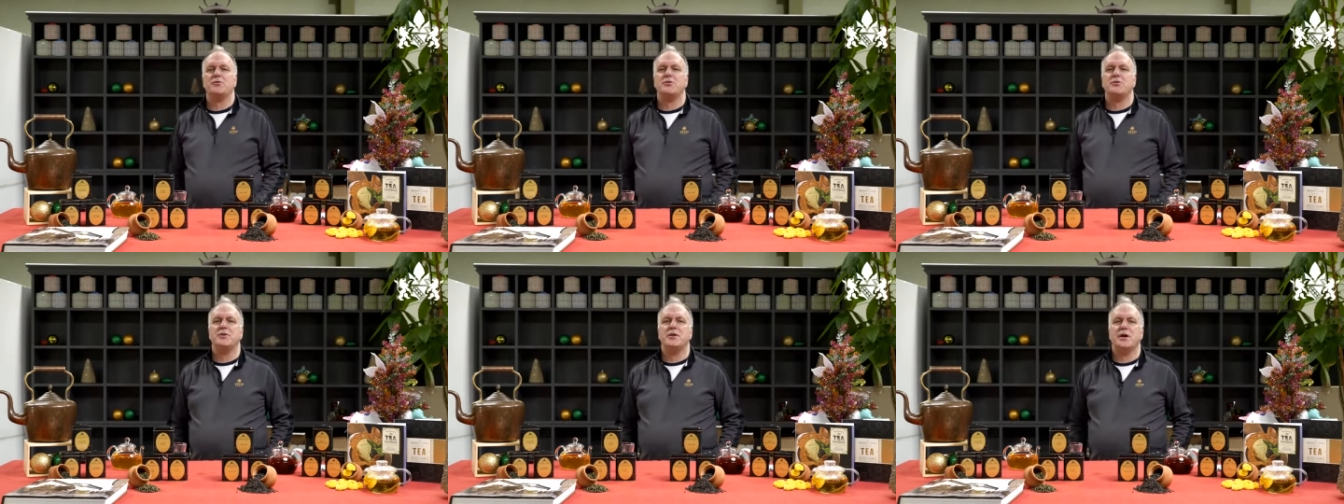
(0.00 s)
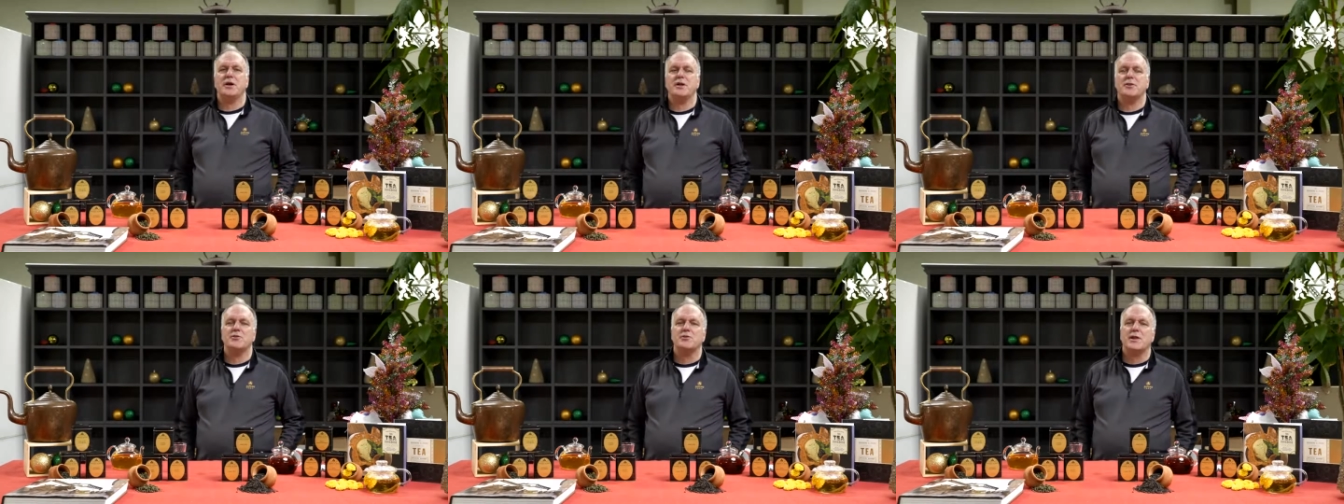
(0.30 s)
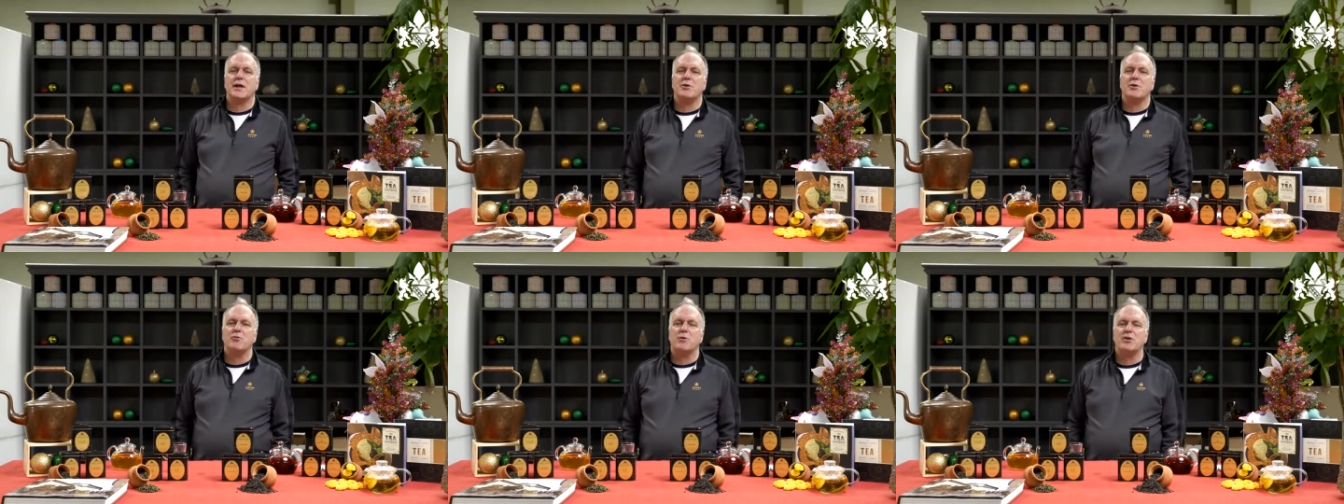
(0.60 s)
there's a lot of
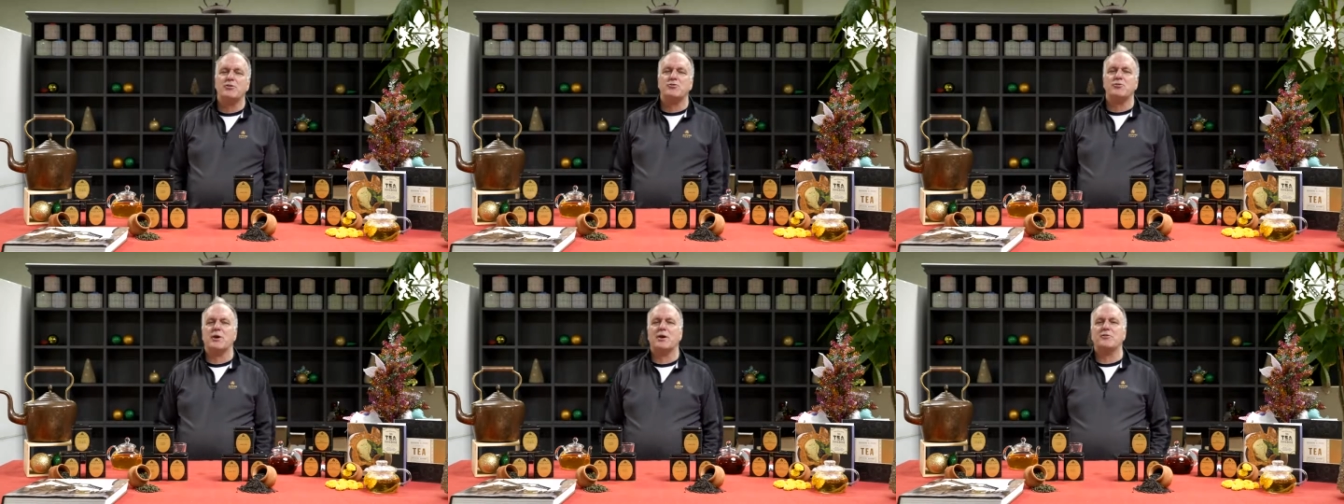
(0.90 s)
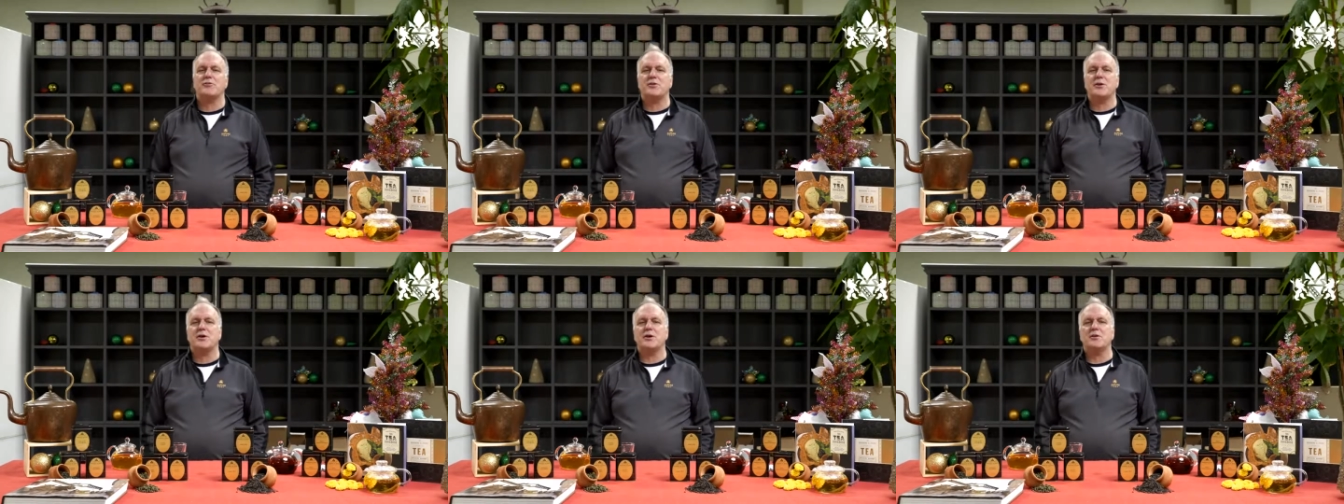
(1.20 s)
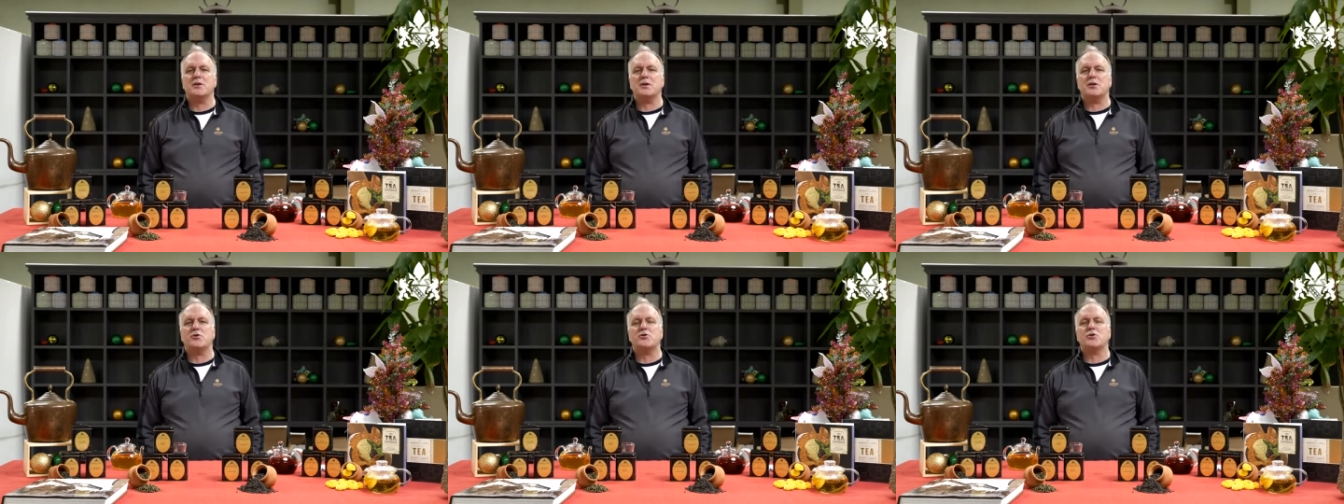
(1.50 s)
restaurants there that
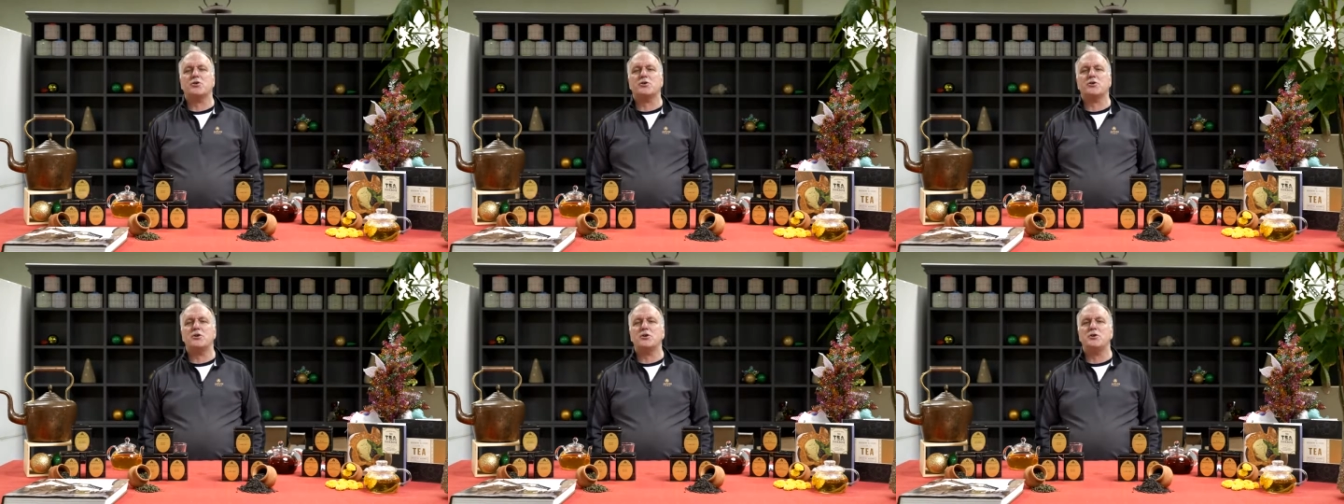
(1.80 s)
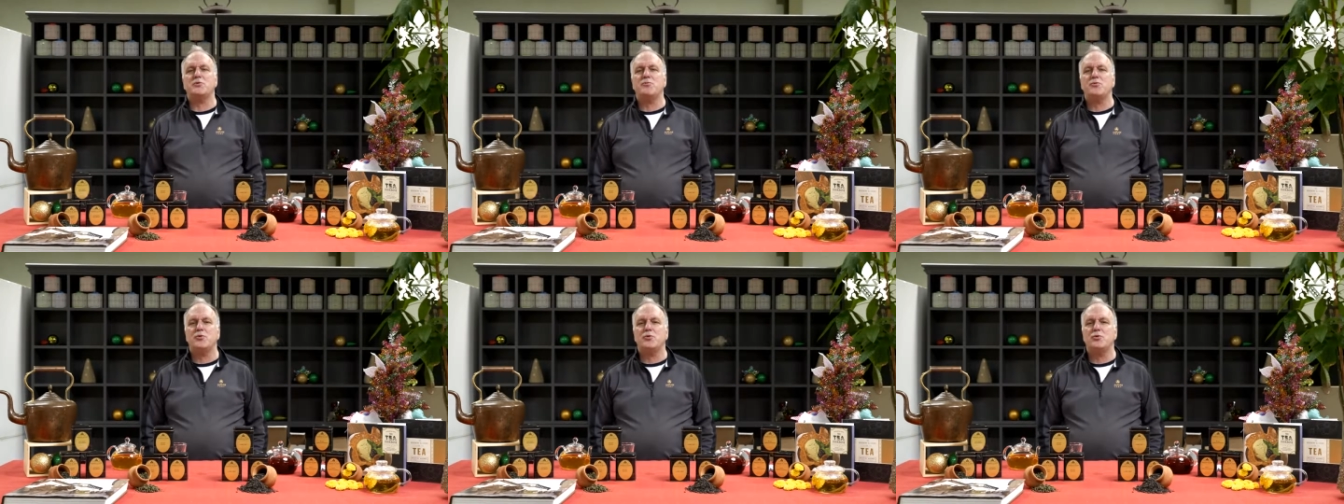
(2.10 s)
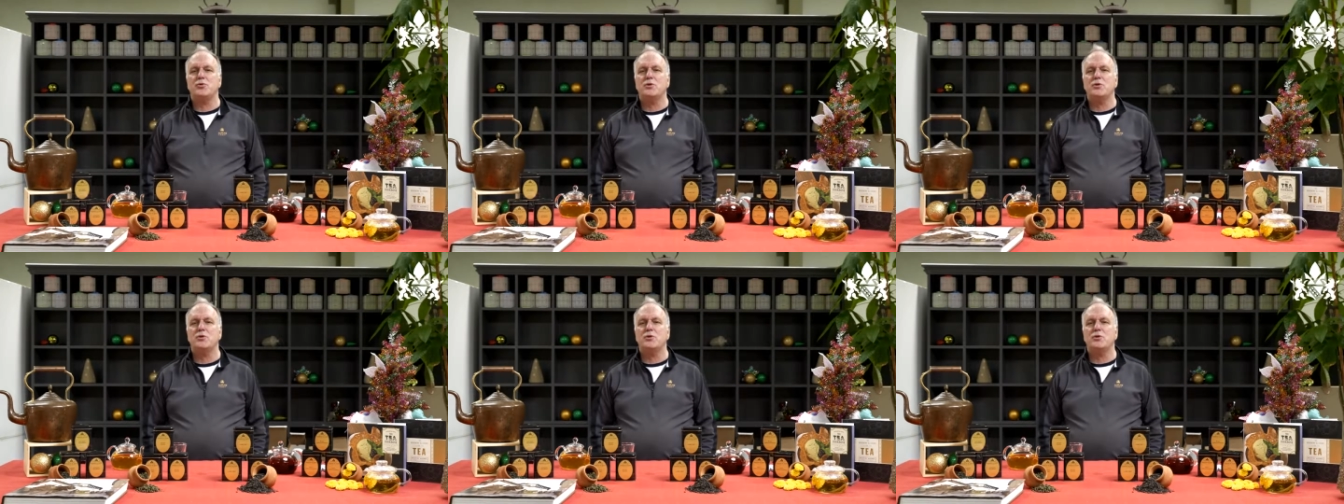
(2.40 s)
cook tea food,